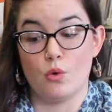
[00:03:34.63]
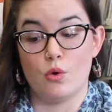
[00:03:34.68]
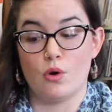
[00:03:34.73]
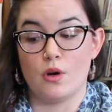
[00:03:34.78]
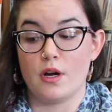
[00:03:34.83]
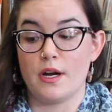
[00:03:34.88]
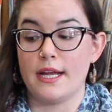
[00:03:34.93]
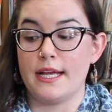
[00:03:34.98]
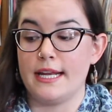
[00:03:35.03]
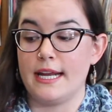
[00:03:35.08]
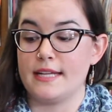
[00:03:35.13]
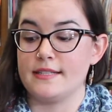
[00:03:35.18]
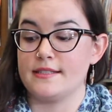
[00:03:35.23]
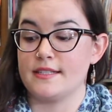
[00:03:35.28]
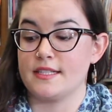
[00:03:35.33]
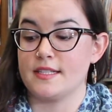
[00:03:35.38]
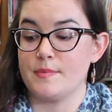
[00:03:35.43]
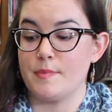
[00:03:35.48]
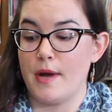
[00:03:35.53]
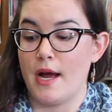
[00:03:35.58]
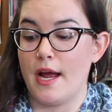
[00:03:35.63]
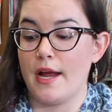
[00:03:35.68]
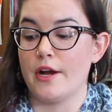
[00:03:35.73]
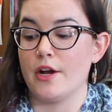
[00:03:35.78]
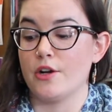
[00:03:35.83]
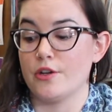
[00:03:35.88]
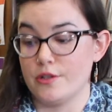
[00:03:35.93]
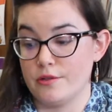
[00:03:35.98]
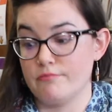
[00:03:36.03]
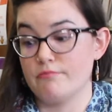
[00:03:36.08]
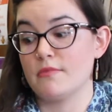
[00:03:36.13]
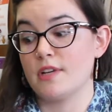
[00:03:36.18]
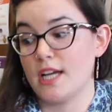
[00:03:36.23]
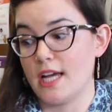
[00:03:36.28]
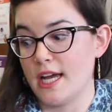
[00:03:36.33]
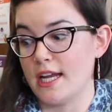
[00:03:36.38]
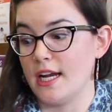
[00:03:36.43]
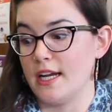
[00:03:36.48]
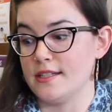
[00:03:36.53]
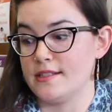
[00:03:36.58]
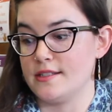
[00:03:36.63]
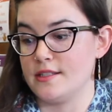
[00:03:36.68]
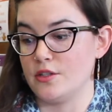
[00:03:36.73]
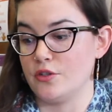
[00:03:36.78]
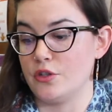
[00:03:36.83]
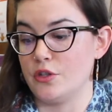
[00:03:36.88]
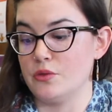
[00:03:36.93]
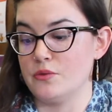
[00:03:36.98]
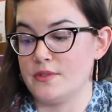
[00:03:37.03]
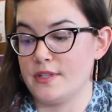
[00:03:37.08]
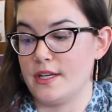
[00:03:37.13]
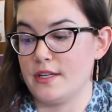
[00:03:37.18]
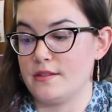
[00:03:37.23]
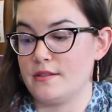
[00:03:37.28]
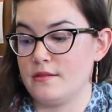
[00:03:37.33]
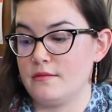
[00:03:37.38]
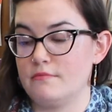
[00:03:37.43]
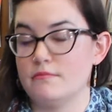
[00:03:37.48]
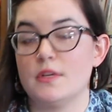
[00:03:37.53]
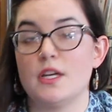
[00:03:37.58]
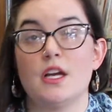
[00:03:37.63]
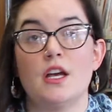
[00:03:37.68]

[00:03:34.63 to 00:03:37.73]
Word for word: or it has expired. Can I still use it?